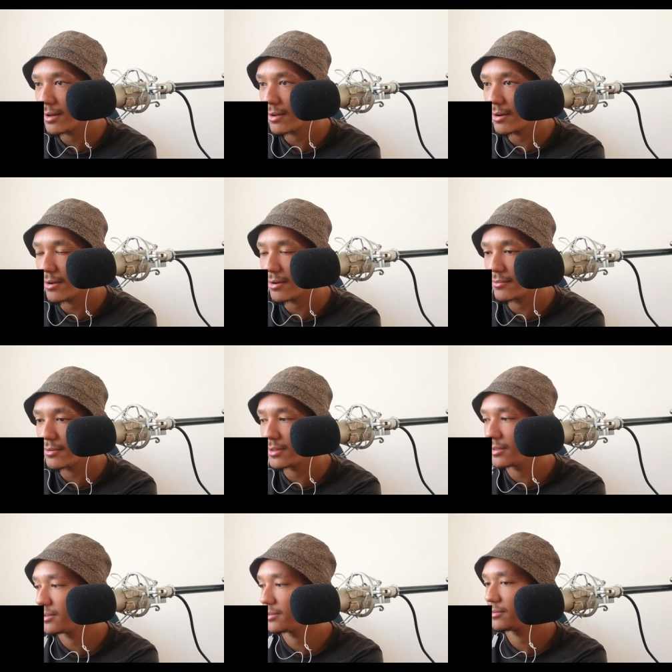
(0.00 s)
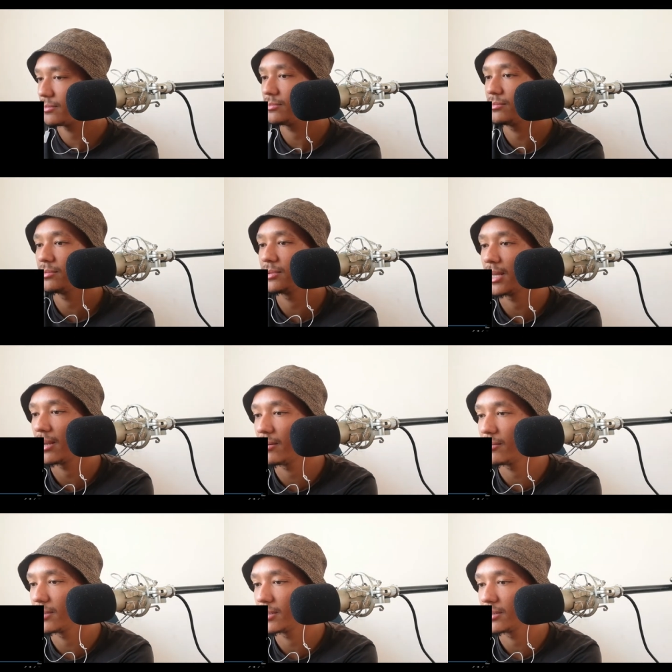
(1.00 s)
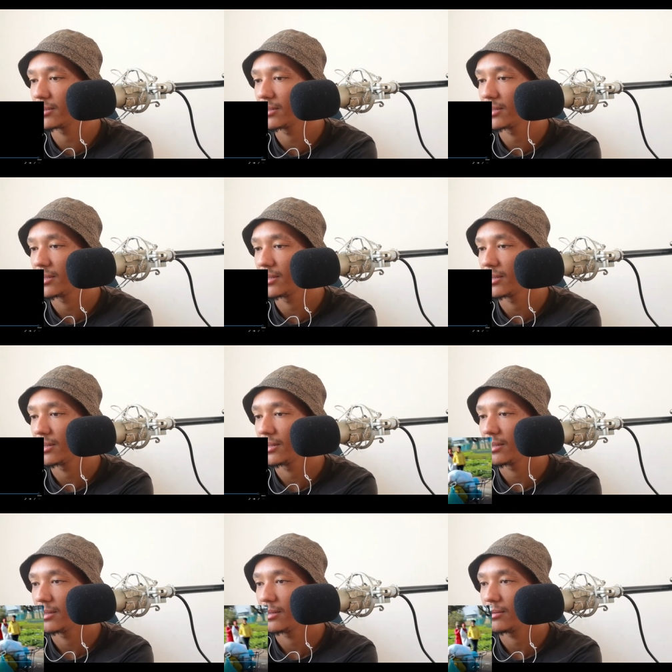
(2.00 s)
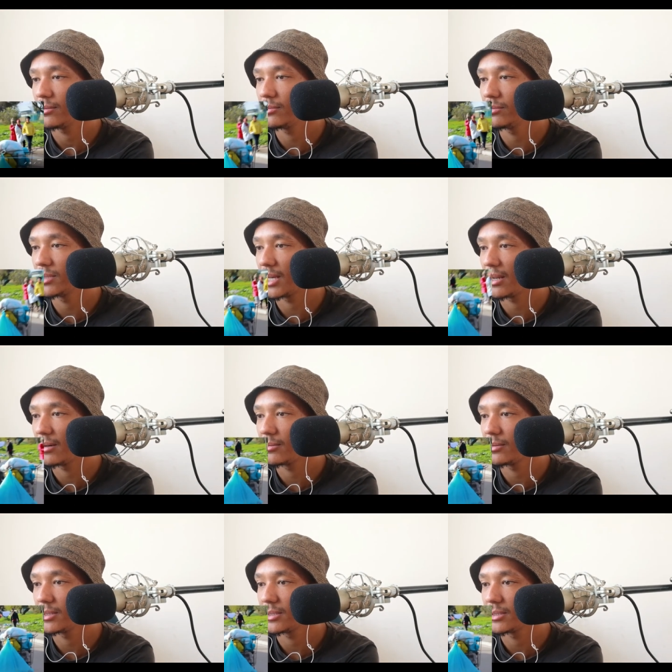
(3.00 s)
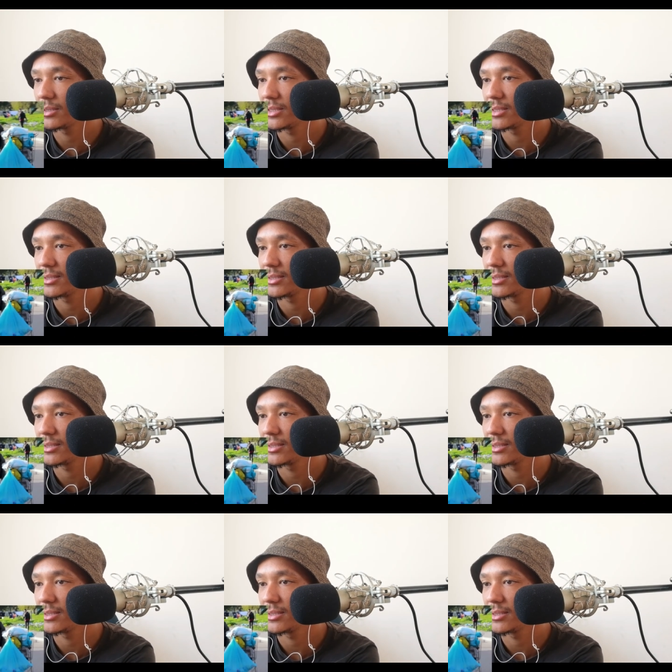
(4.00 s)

Grand words. So who's that, Owens? Who's that, Owens?